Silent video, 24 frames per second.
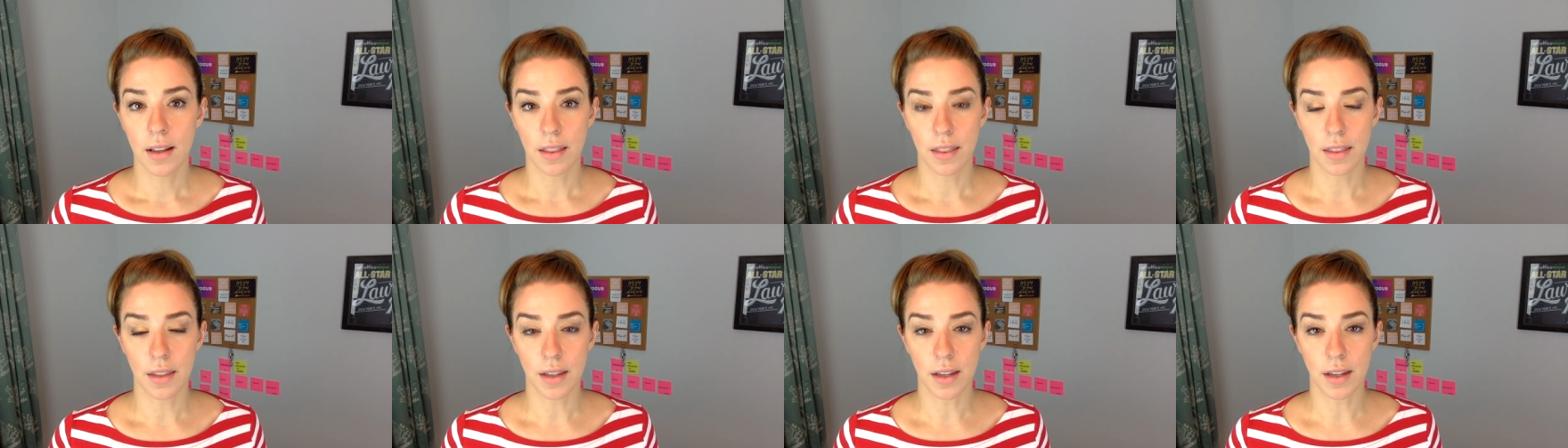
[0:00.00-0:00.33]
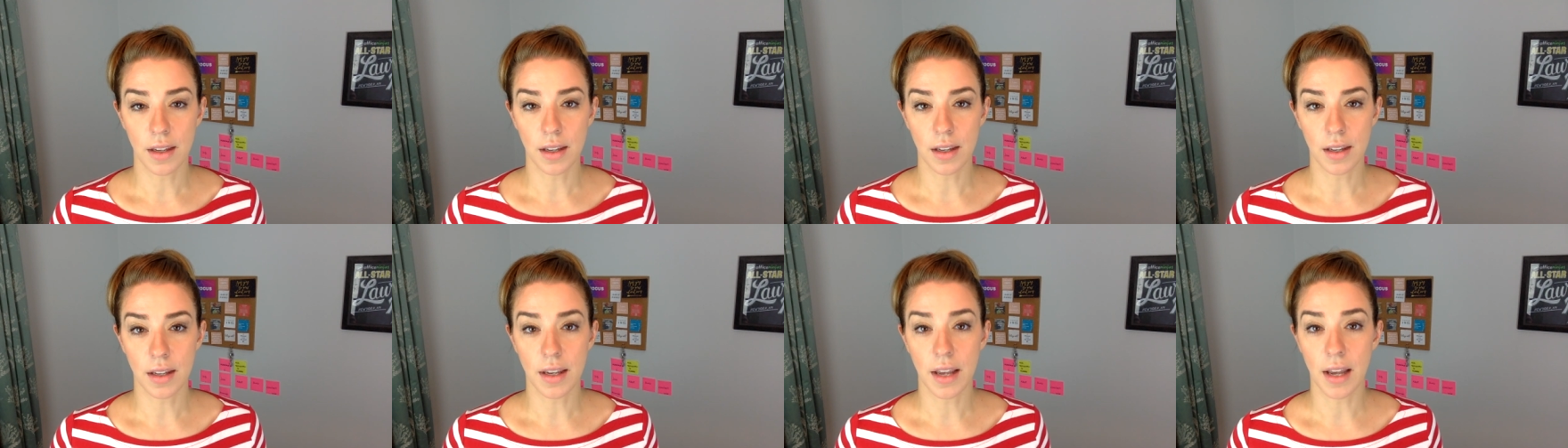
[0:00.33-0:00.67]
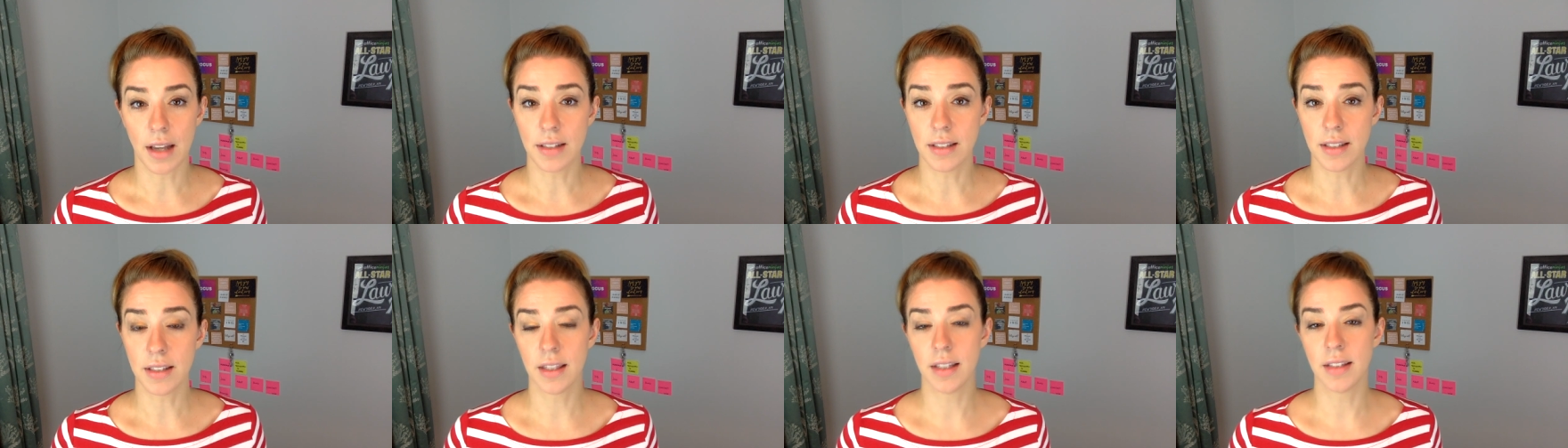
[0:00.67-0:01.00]
the
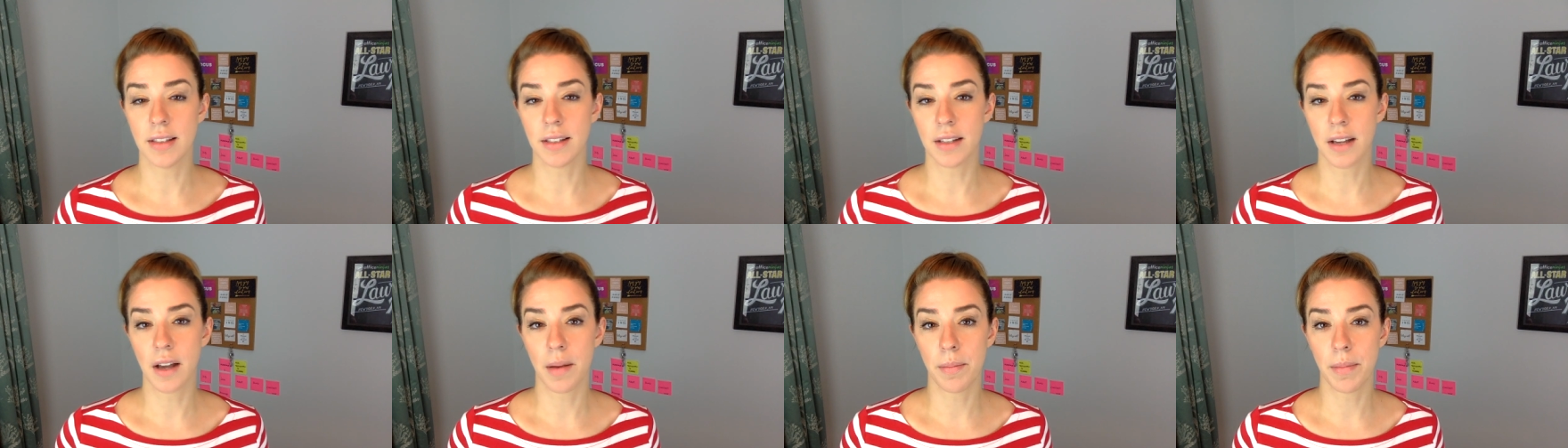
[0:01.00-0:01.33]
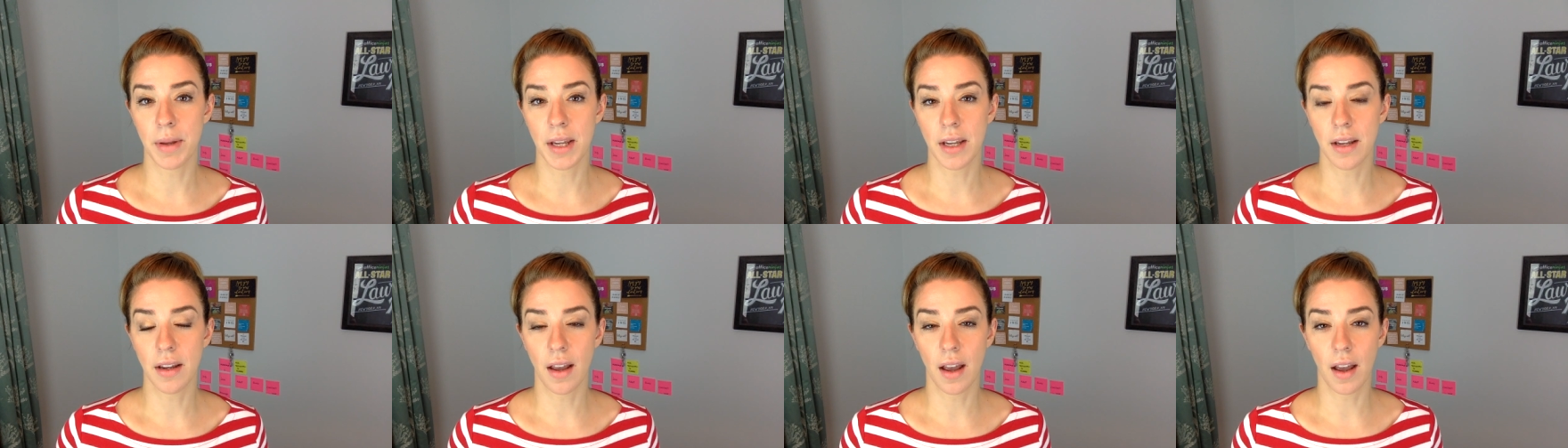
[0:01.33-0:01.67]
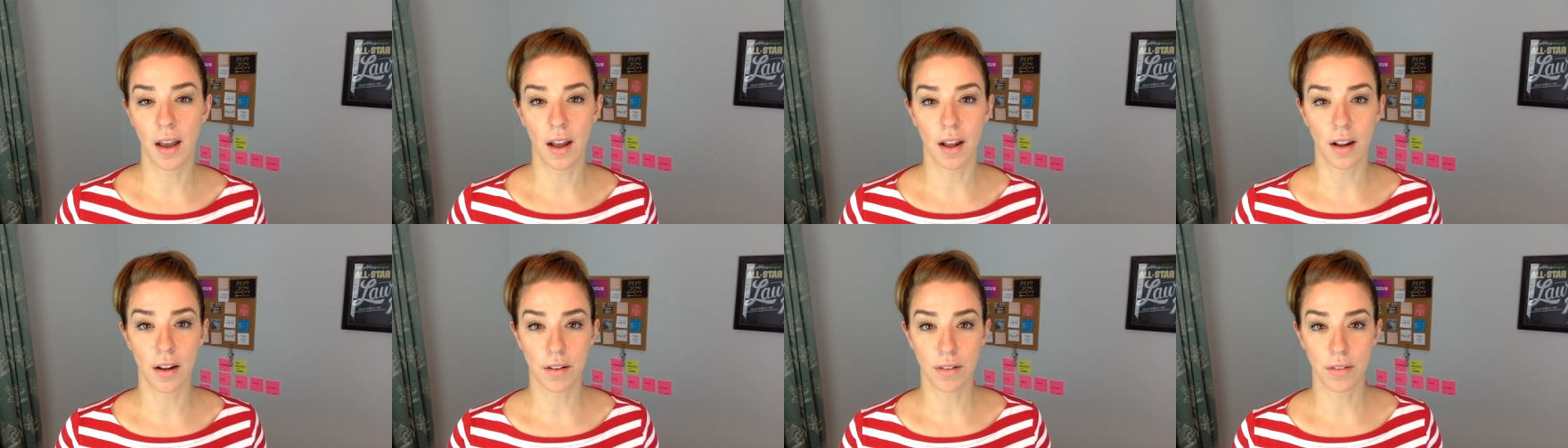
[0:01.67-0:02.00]
guest that's coming
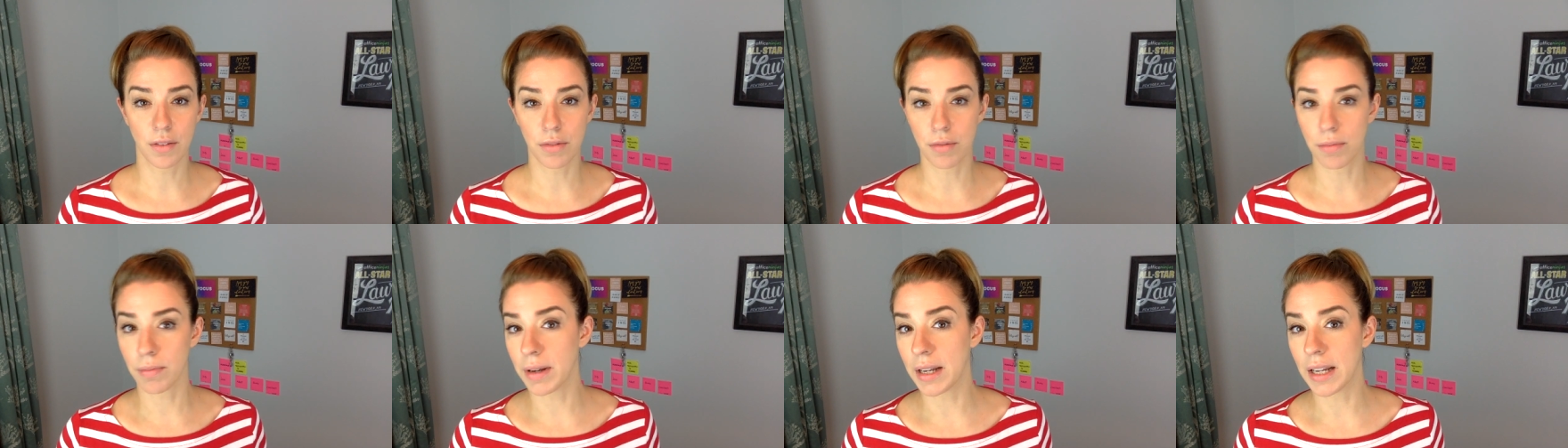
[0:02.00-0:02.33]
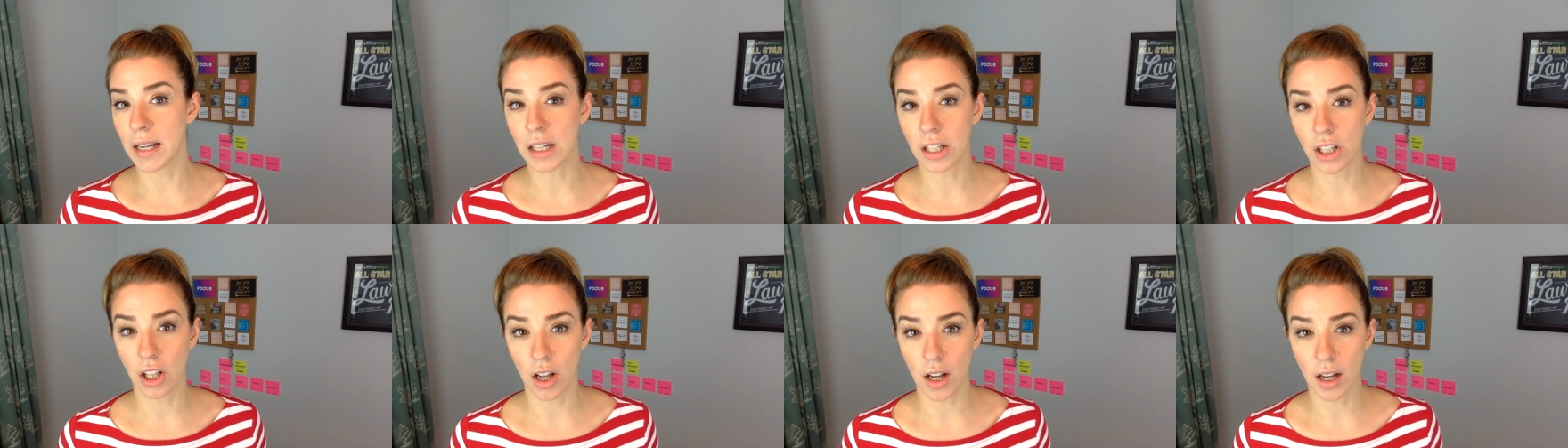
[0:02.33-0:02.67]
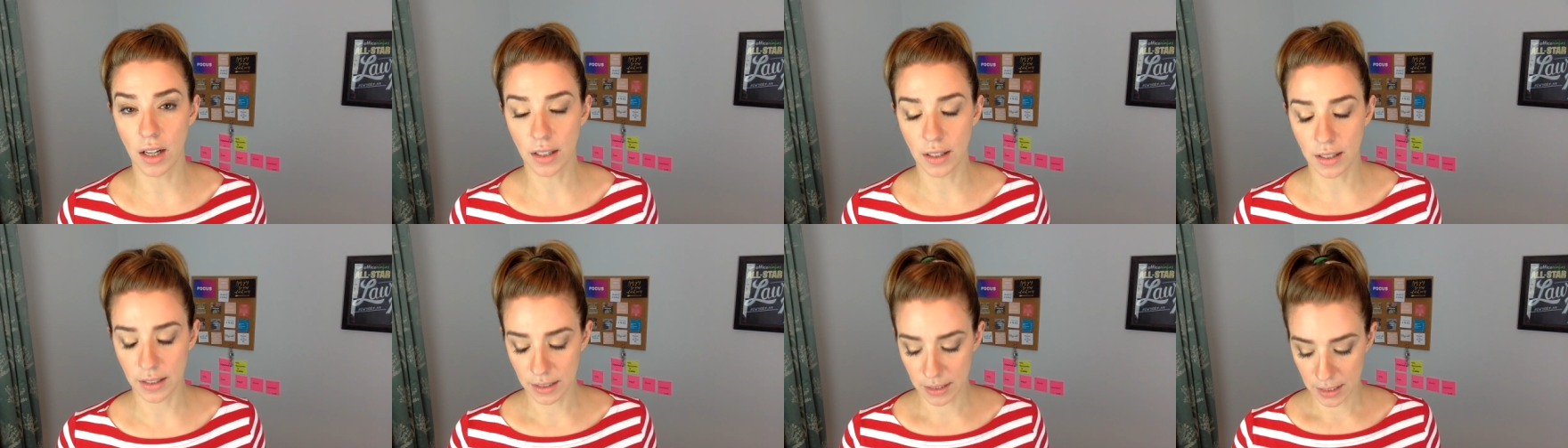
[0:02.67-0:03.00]
at 3
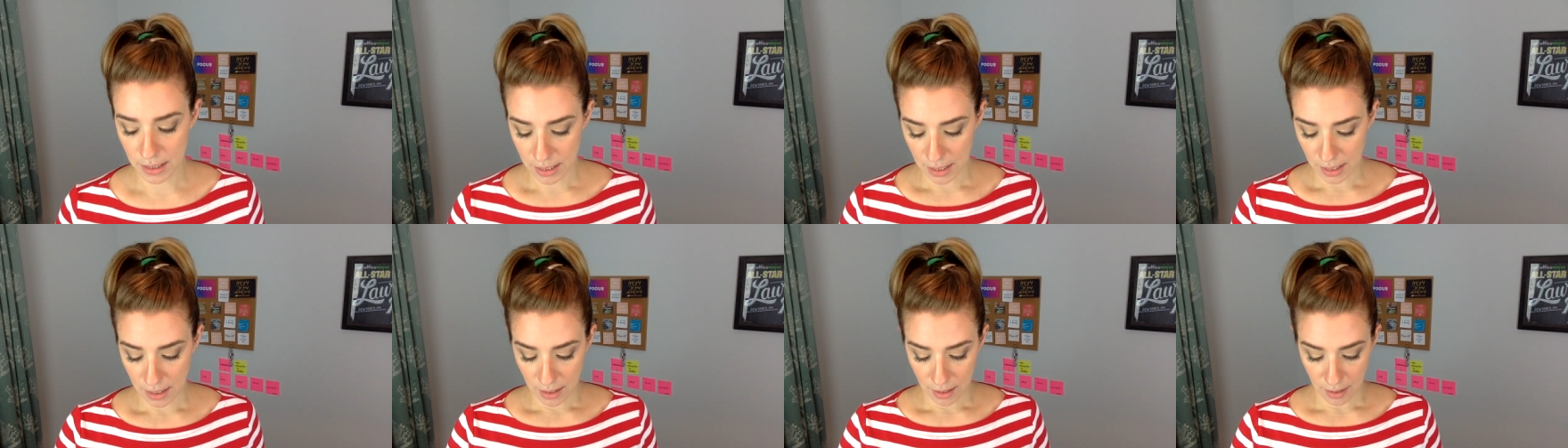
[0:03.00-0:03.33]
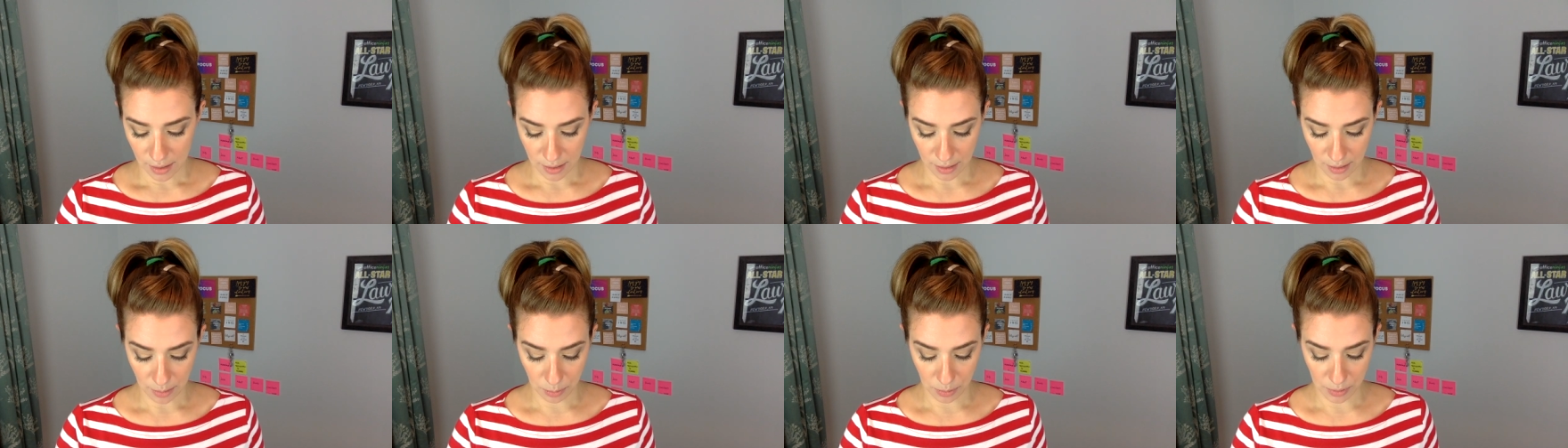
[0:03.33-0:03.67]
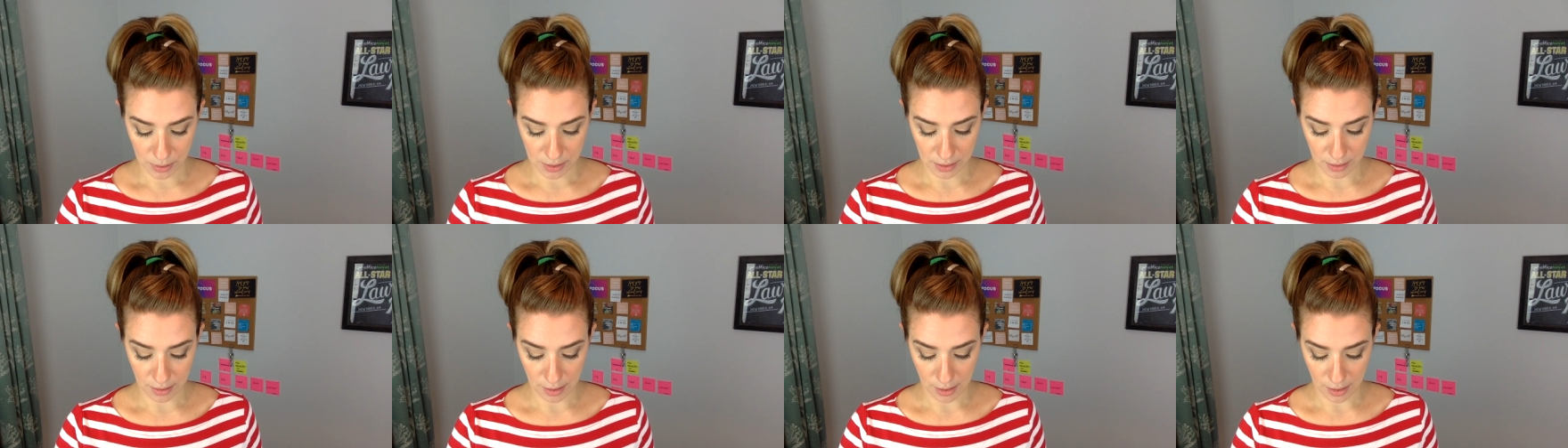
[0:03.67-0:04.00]
o'clock, I will
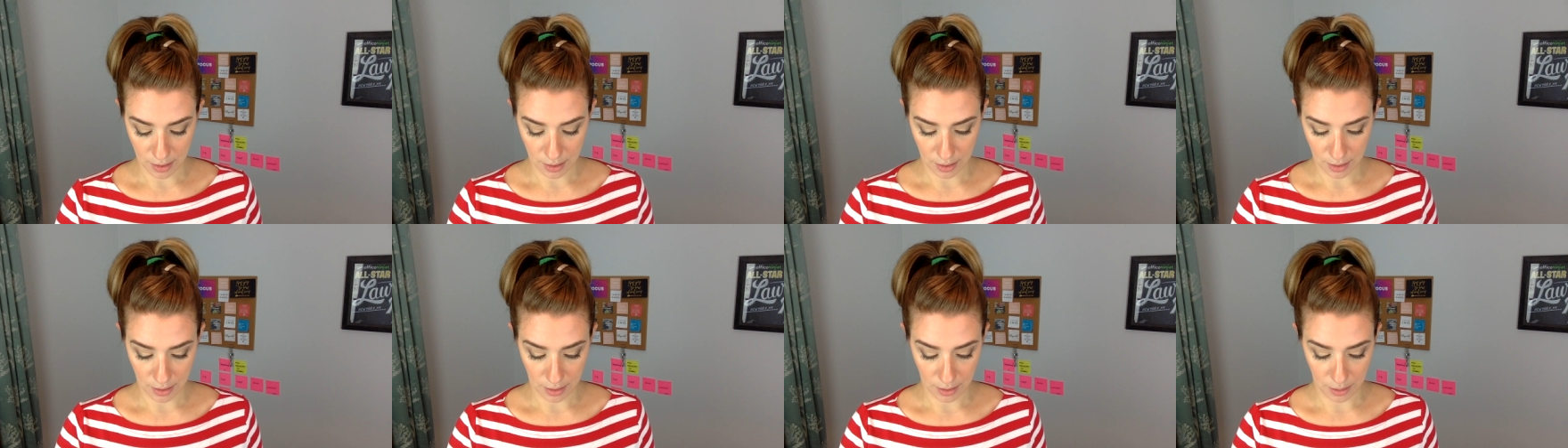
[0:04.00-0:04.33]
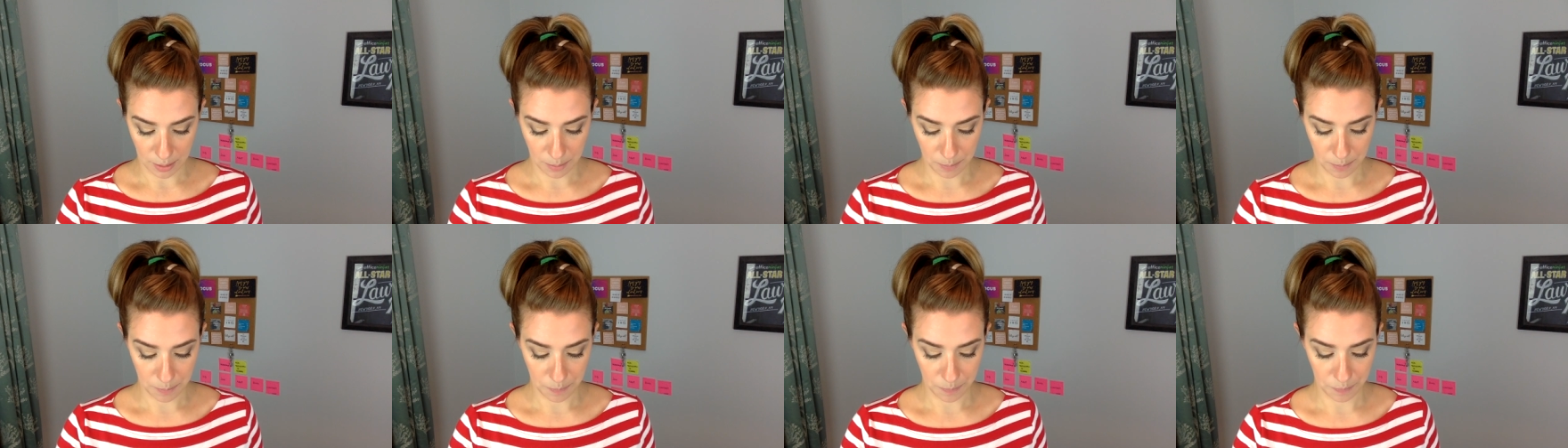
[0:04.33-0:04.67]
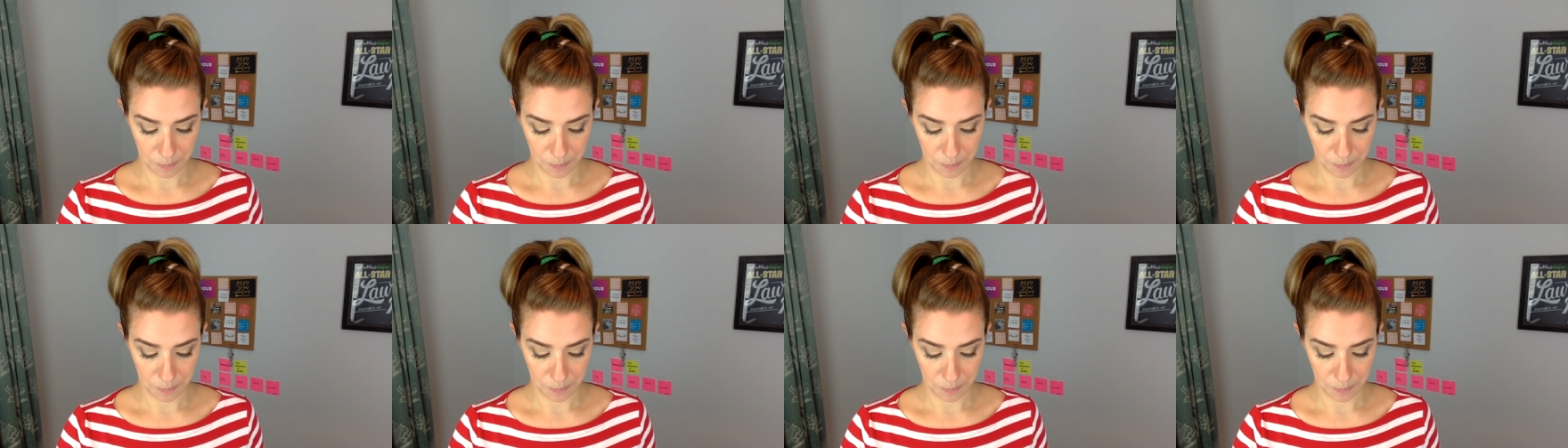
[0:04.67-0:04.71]
say,